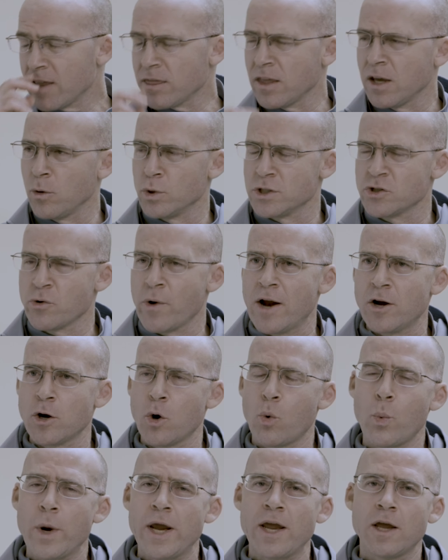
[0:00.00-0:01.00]
I think it was around
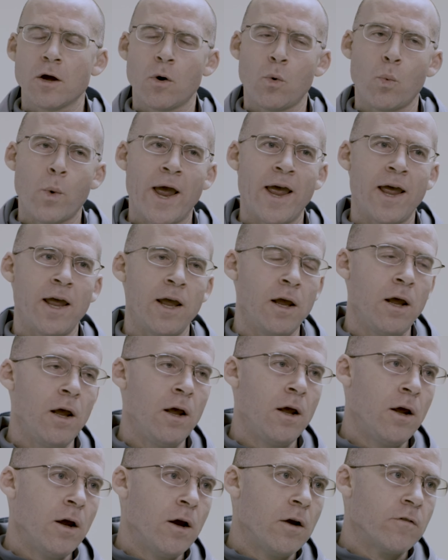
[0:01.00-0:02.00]
a week away
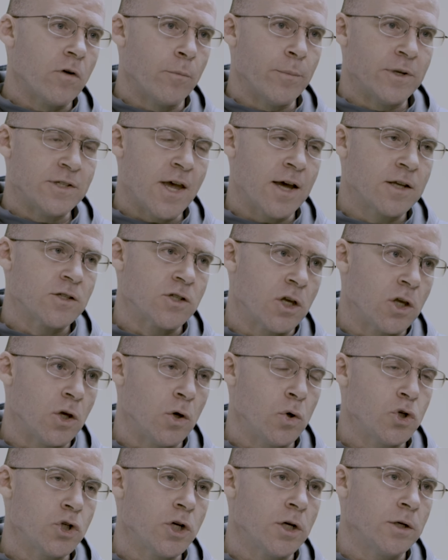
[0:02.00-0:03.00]
from his
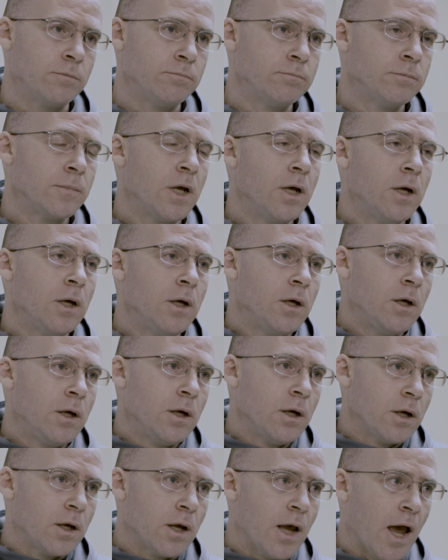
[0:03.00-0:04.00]
execution
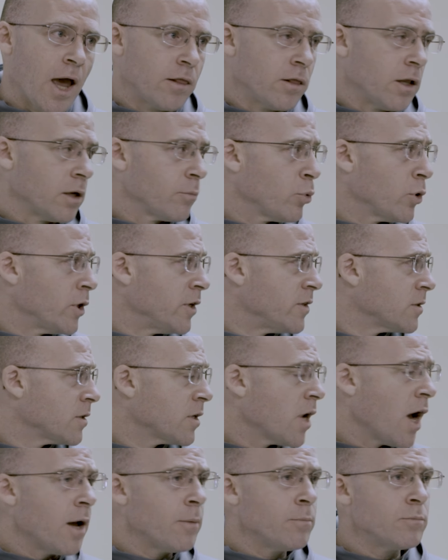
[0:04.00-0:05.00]
Catholic
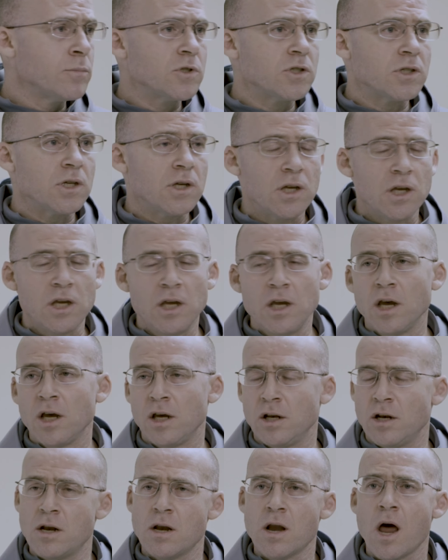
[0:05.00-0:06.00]
priest comes, he
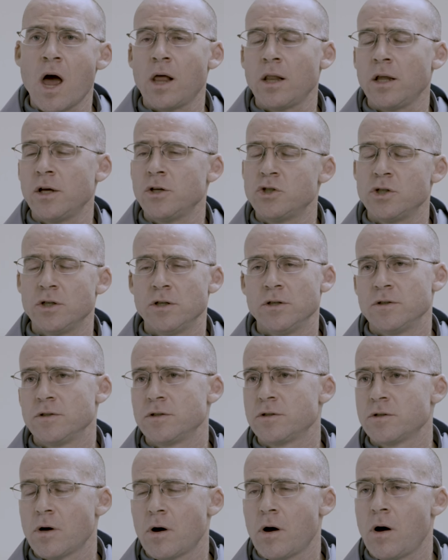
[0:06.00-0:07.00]

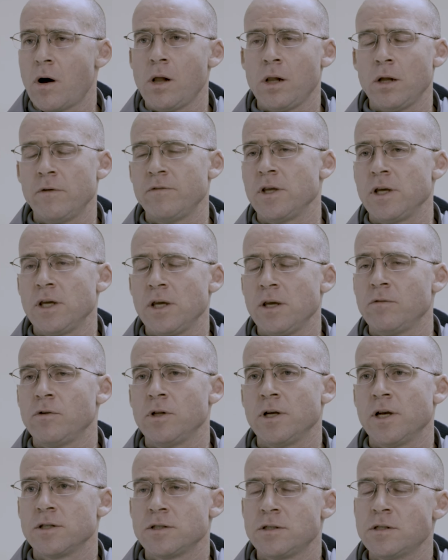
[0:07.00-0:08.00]
acknowledges all of the
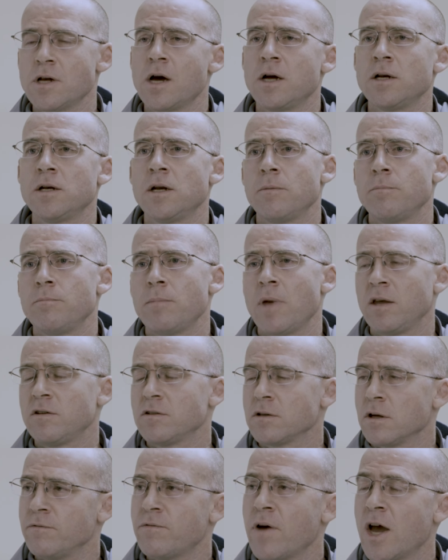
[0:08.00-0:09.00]
evil he has done,
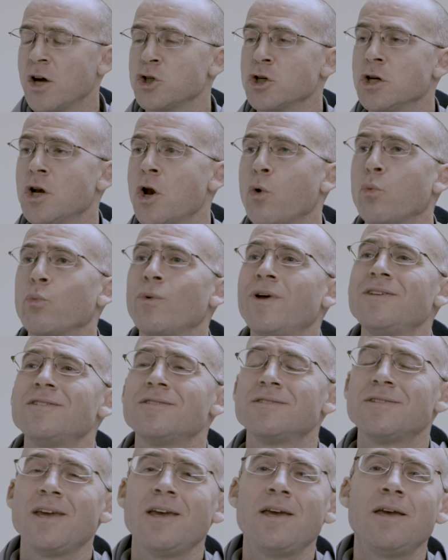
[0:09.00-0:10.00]
makes confession,
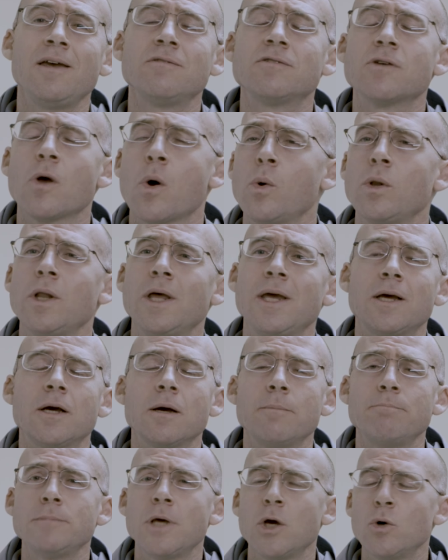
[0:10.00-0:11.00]
receives Holy
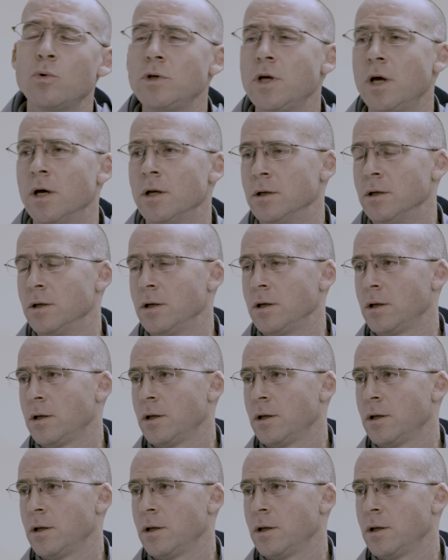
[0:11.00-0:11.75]
Communion,